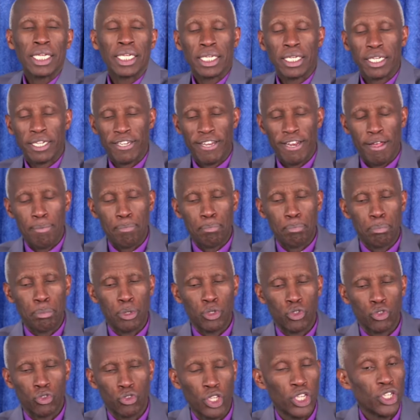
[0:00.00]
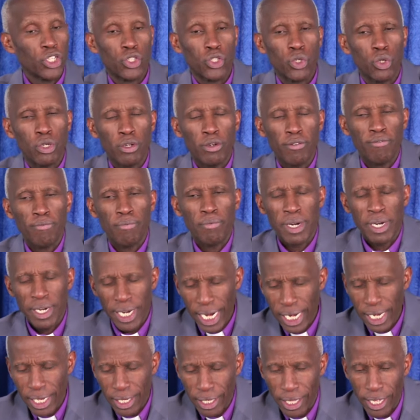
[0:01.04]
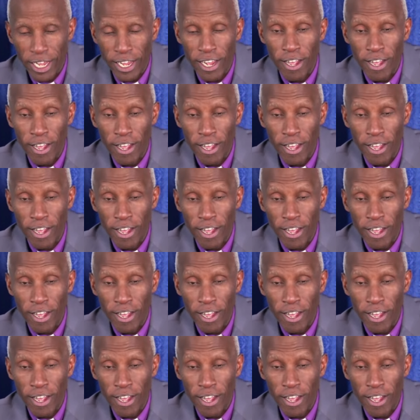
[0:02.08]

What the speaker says: at the position right